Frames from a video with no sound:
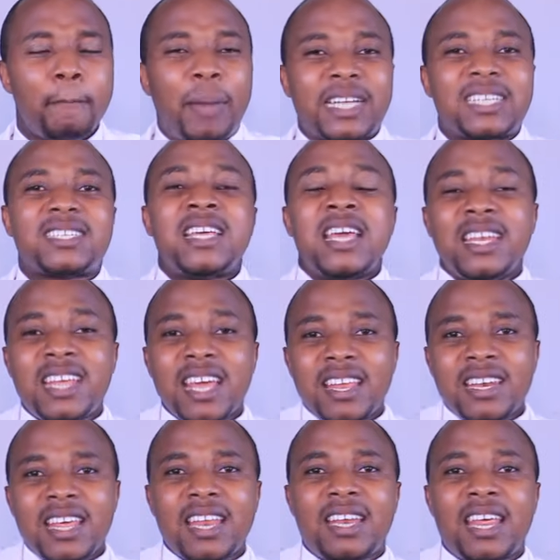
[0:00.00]
but
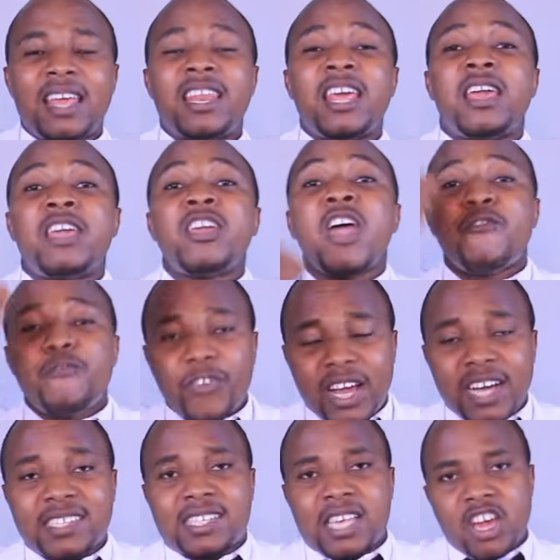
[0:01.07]
the
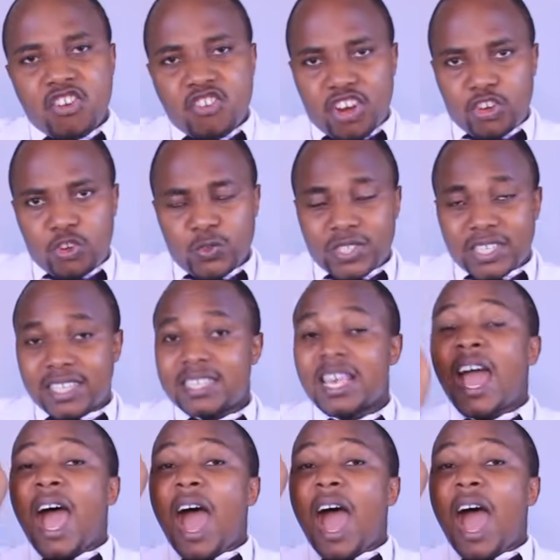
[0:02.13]
efficacy reduces.